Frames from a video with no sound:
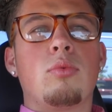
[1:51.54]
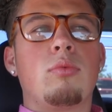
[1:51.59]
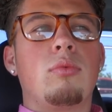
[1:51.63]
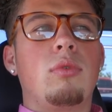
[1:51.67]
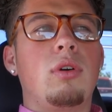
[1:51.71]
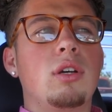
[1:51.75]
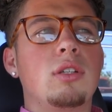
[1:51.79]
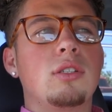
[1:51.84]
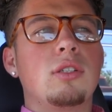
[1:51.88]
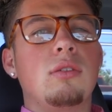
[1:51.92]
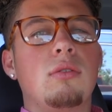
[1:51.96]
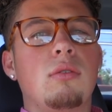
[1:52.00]

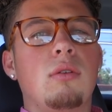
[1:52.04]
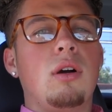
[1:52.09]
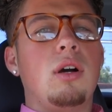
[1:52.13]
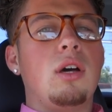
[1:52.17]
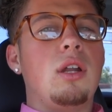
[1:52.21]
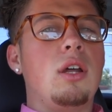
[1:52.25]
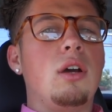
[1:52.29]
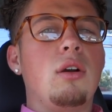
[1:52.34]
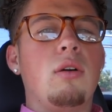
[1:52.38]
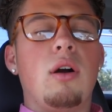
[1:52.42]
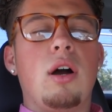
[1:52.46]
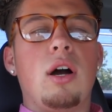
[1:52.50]
Where's you
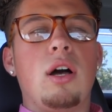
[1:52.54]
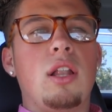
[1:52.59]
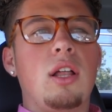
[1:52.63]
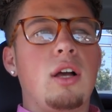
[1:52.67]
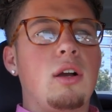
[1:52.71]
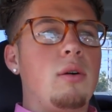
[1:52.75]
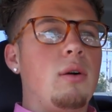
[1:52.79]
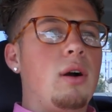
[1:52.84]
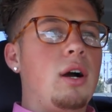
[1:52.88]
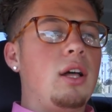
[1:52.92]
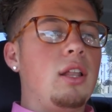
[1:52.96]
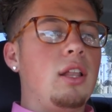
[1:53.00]
wanna guala
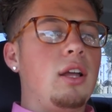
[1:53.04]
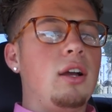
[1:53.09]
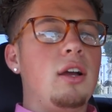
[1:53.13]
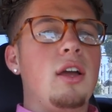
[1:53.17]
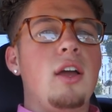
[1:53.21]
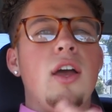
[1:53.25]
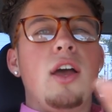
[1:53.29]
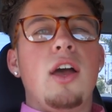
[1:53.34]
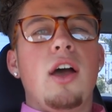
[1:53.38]
guala?